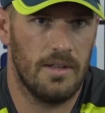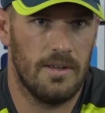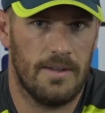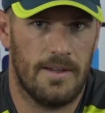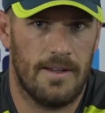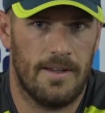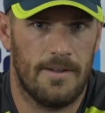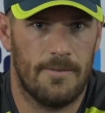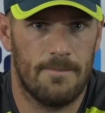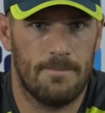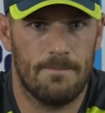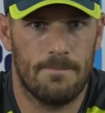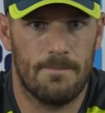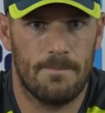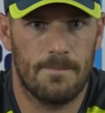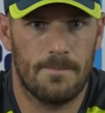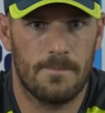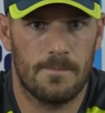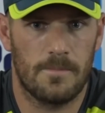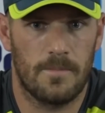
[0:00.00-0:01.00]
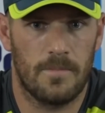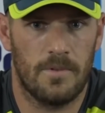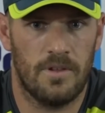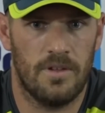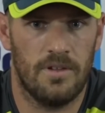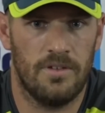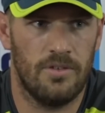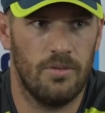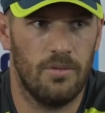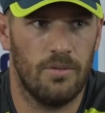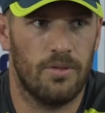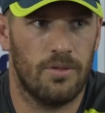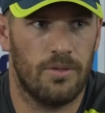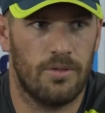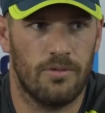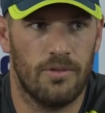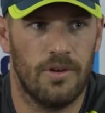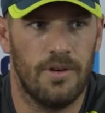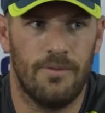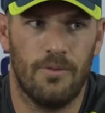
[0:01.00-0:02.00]
So there's still
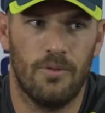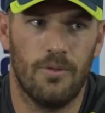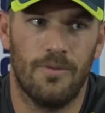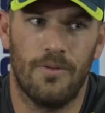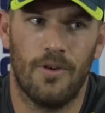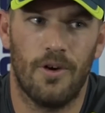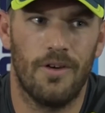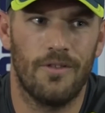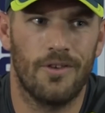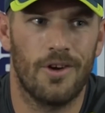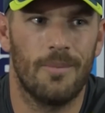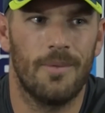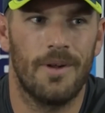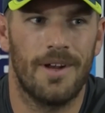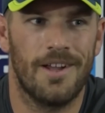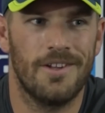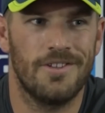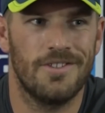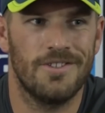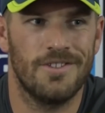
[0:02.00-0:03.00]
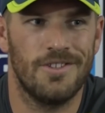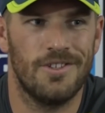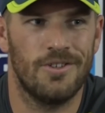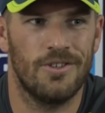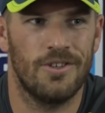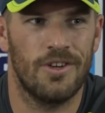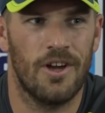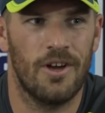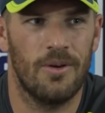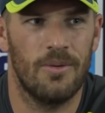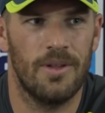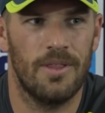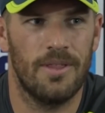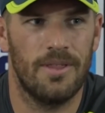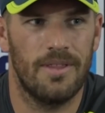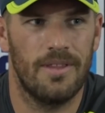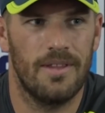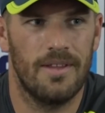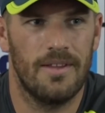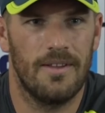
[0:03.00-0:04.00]
3, 4, 5 combinations that you could go
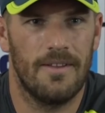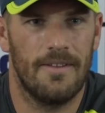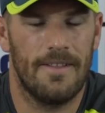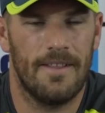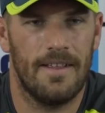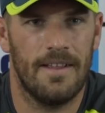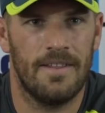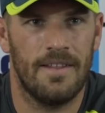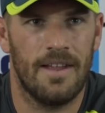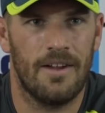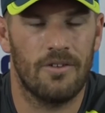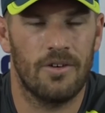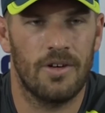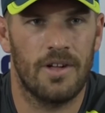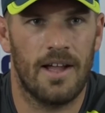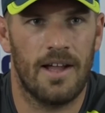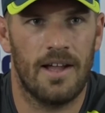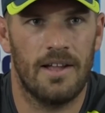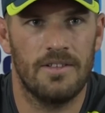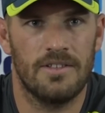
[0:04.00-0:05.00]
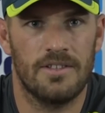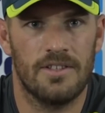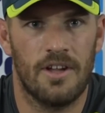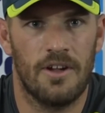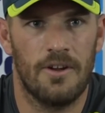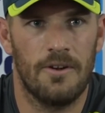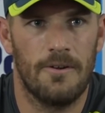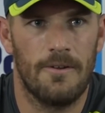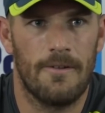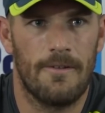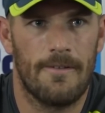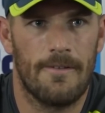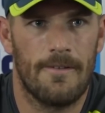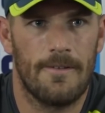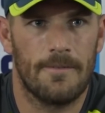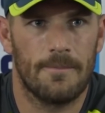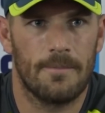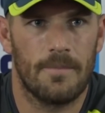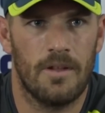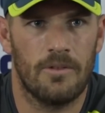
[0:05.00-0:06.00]
with in that regard. So
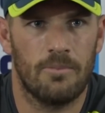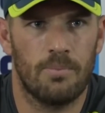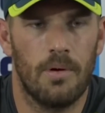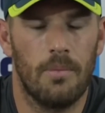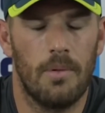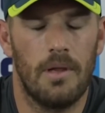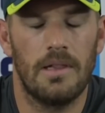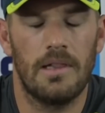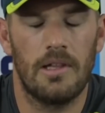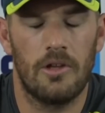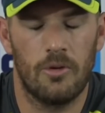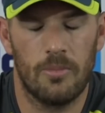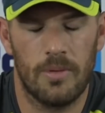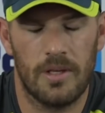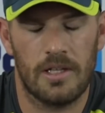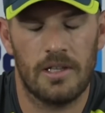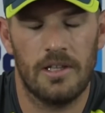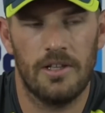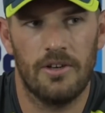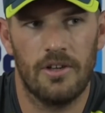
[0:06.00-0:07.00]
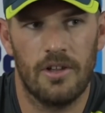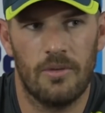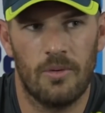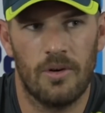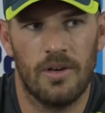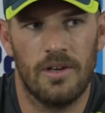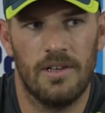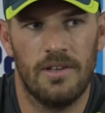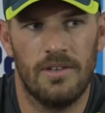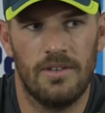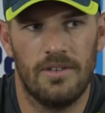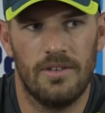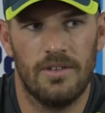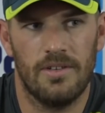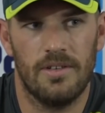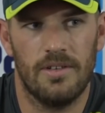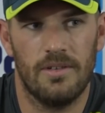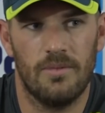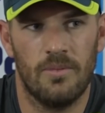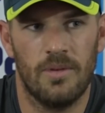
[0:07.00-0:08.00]
that's probably a little bit clearer than what it is
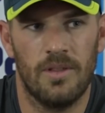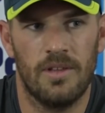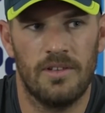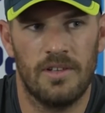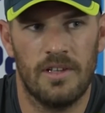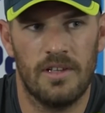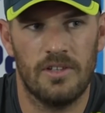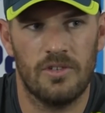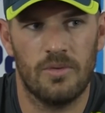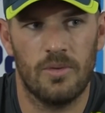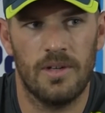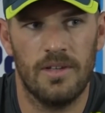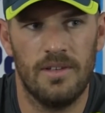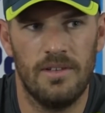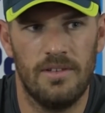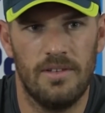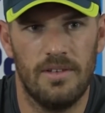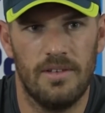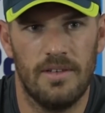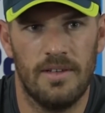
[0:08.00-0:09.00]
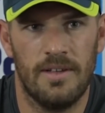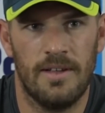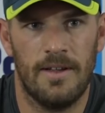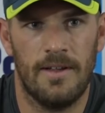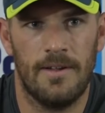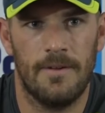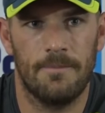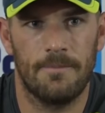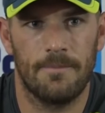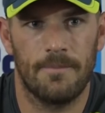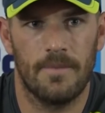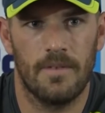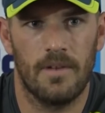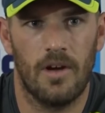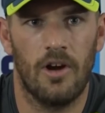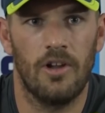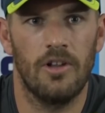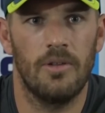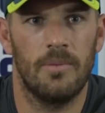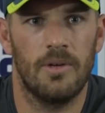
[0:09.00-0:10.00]
with the T20s,
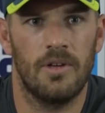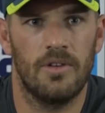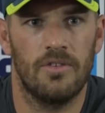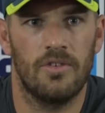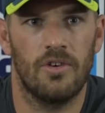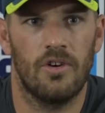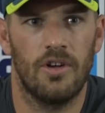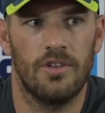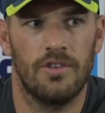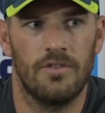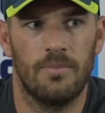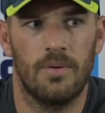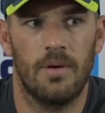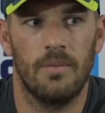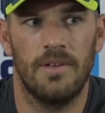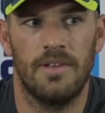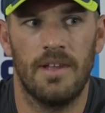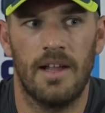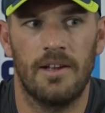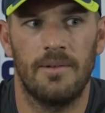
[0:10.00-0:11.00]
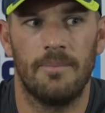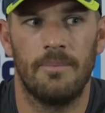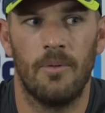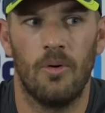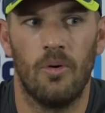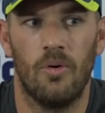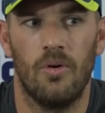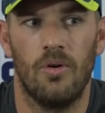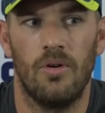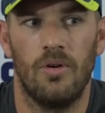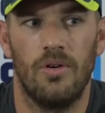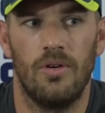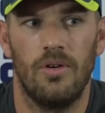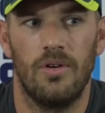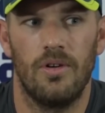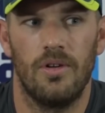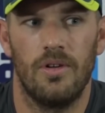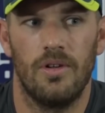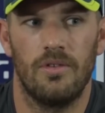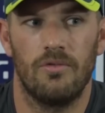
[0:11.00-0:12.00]
only because guys have probably done it more
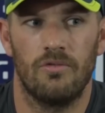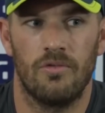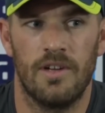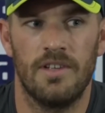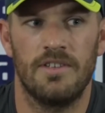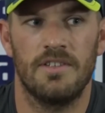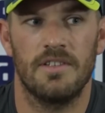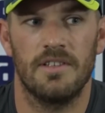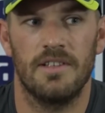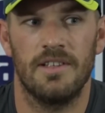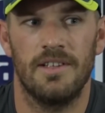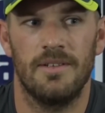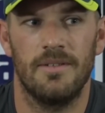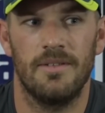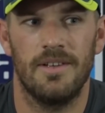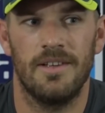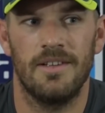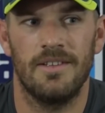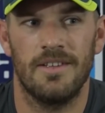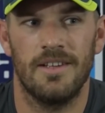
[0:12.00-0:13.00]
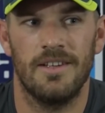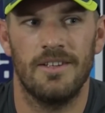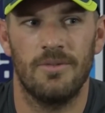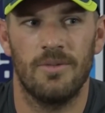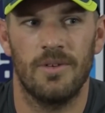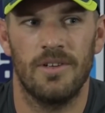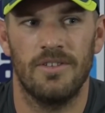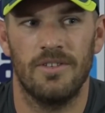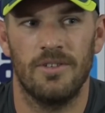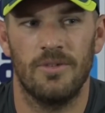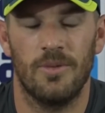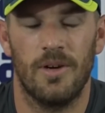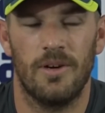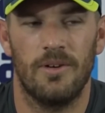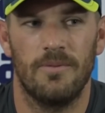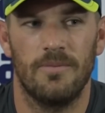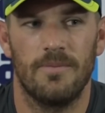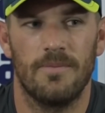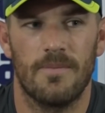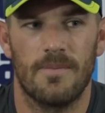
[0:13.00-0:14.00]
recently in T20s as
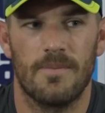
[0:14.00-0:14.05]
well.